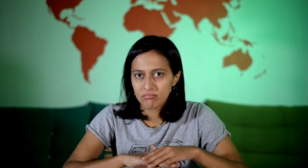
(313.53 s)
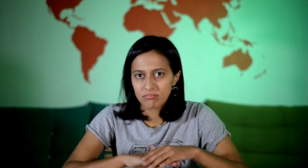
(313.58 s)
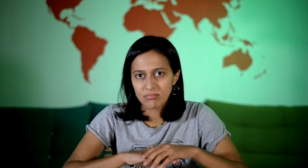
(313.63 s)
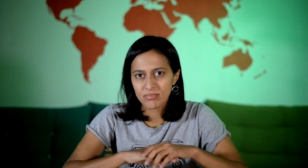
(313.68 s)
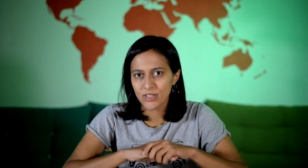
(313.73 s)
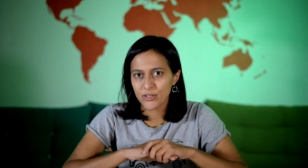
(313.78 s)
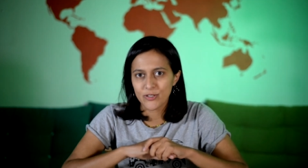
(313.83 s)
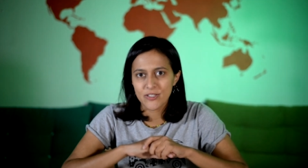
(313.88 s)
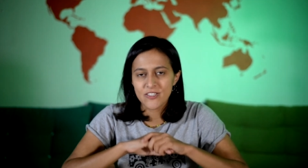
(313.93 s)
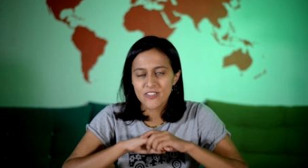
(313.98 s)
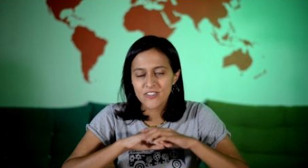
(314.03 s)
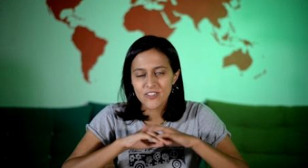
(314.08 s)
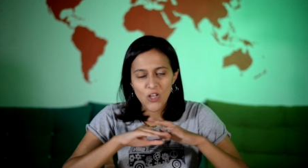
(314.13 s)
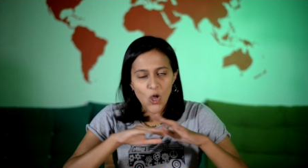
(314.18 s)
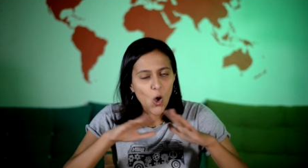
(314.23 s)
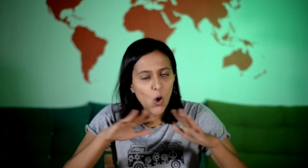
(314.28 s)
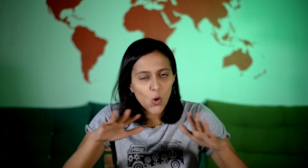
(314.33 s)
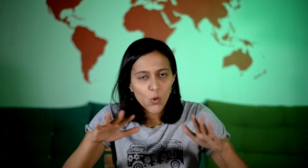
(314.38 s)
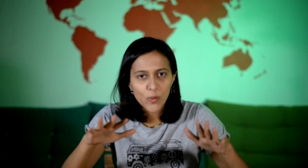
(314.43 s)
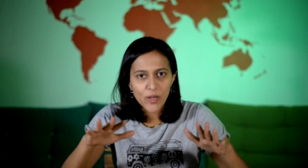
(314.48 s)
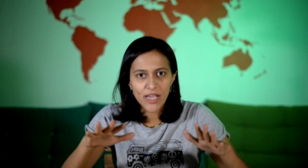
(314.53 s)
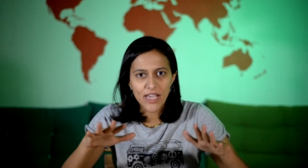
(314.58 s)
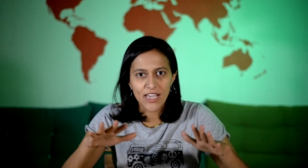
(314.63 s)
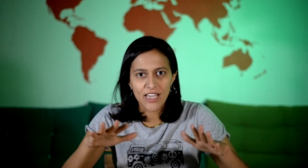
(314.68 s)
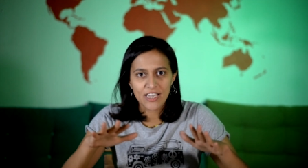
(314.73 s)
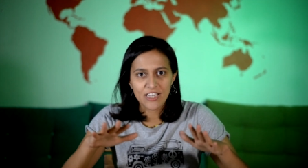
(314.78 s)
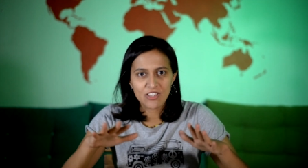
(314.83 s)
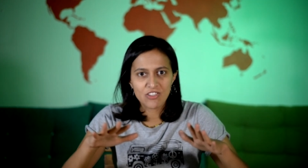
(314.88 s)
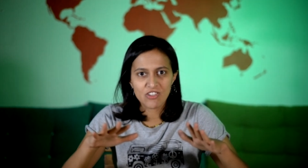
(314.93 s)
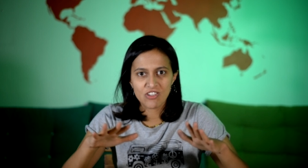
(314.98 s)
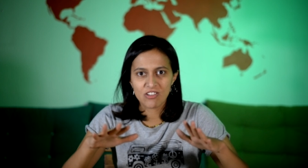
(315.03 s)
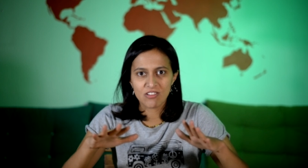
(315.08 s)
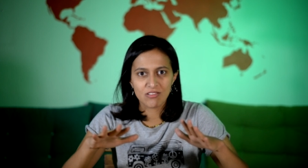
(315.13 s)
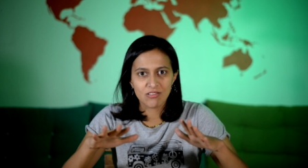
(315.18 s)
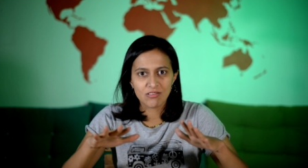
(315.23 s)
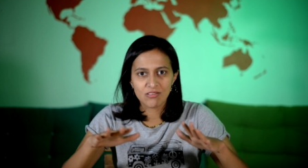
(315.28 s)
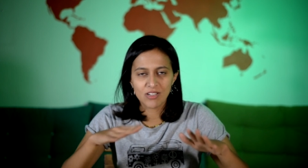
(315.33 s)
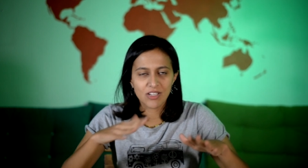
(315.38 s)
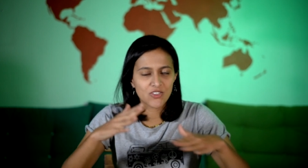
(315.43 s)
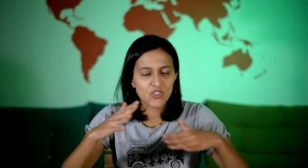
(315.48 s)
There is no way
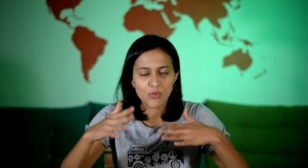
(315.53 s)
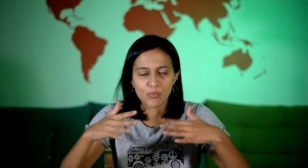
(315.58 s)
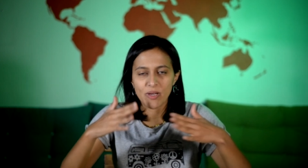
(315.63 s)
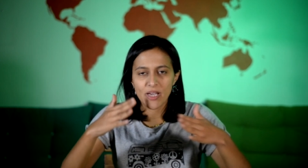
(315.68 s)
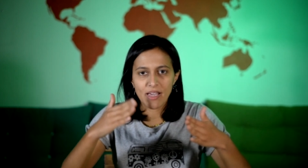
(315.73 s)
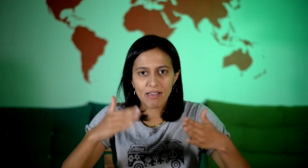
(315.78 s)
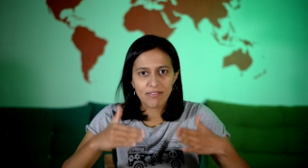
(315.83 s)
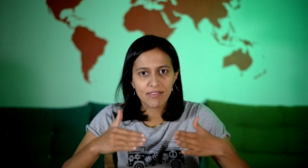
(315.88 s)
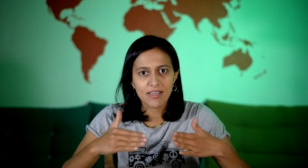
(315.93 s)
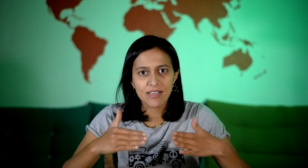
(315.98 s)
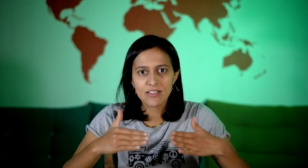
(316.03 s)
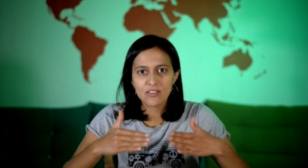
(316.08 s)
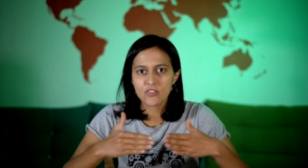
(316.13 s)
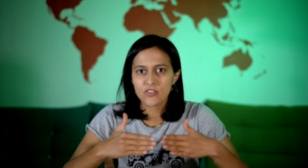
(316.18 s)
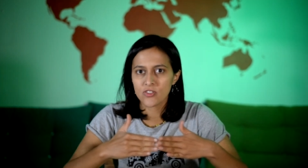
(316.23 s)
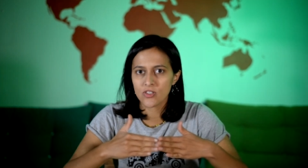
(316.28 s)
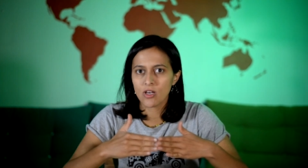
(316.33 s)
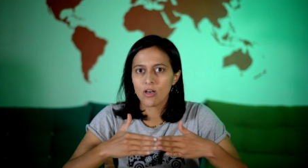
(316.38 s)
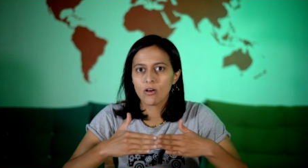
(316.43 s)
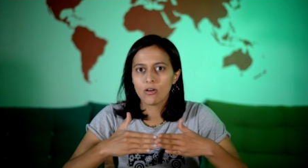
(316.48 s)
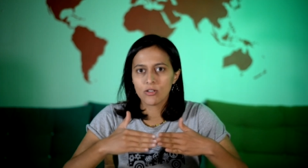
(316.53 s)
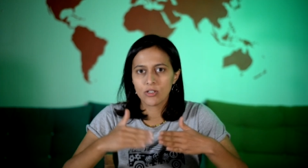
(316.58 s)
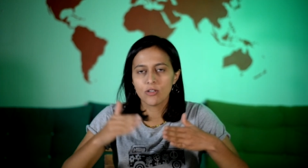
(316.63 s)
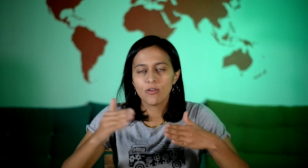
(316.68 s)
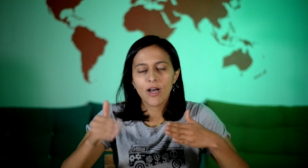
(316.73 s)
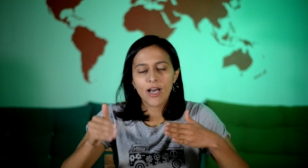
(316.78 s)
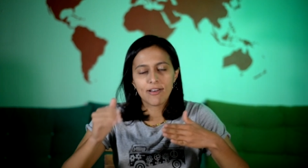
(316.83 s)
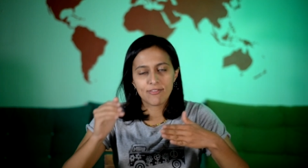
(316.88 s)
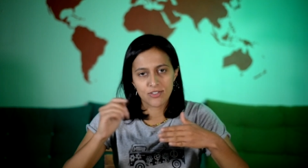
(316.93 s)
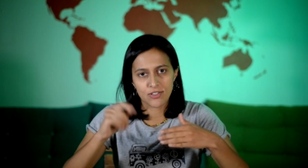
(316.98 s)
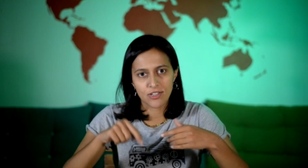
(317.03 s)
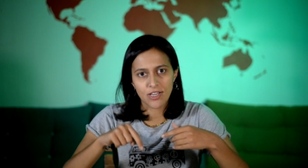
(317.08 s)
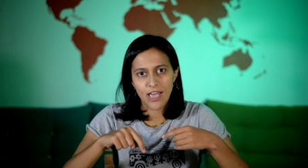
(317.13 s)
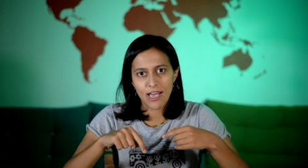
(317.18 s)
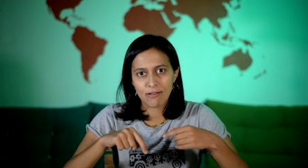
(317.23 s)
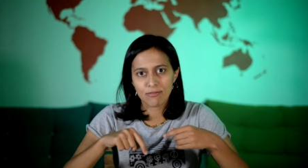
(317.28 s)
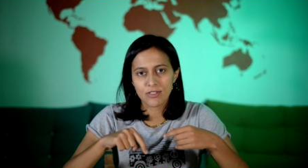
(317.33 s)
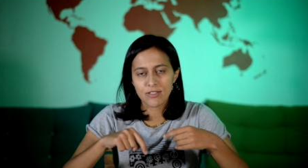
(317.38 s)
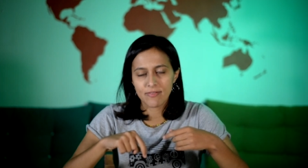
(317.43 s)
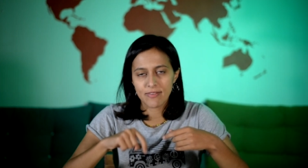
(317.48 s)
to not to pay this, so you have to
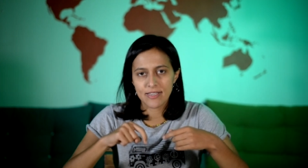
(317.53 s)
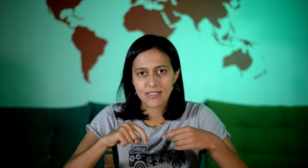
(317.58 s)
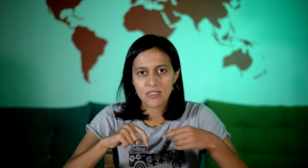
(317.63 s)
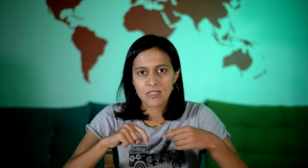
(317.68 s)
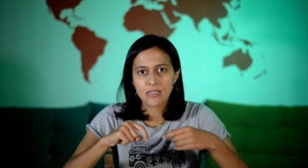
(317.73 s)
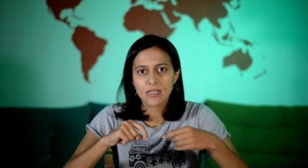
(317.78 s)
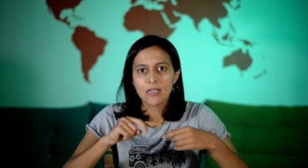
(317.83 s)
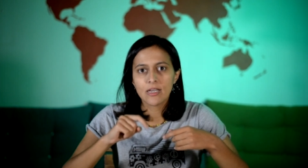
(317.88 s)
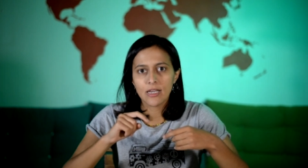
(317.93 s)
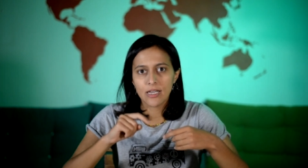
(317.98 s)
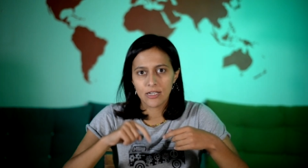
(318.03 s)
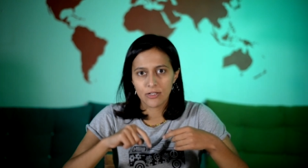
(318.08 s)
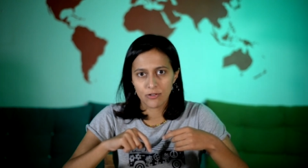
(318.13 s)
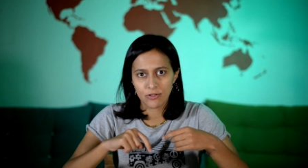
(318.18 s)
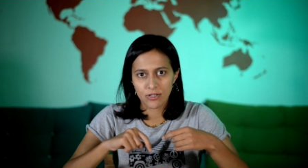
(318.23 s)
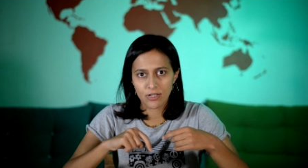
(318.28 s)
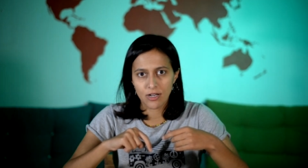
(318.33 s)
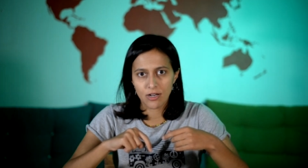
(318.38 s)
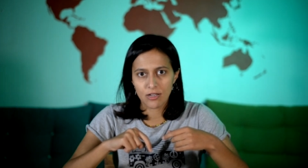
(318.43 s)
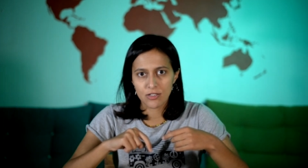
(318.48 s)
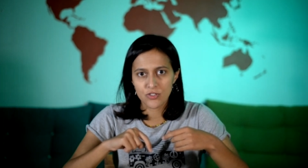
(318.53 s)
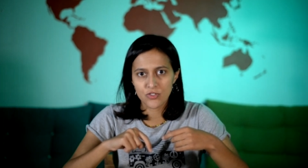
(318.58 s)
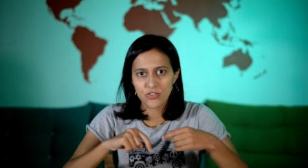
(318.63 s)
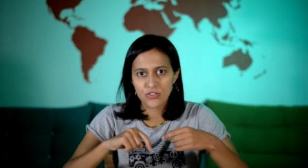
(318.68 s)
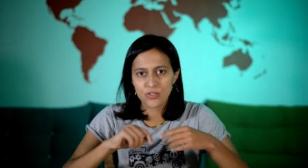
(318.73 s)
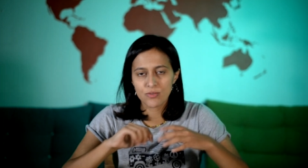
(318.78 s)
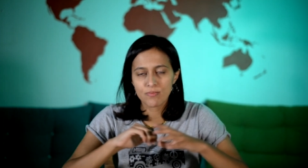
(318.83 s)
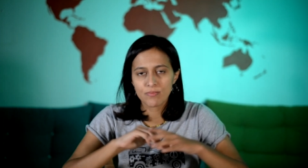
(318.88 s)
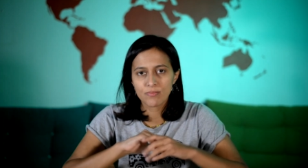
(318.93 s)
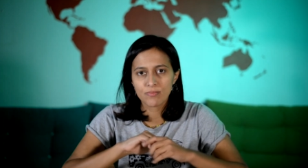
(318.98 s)
count this in your costs.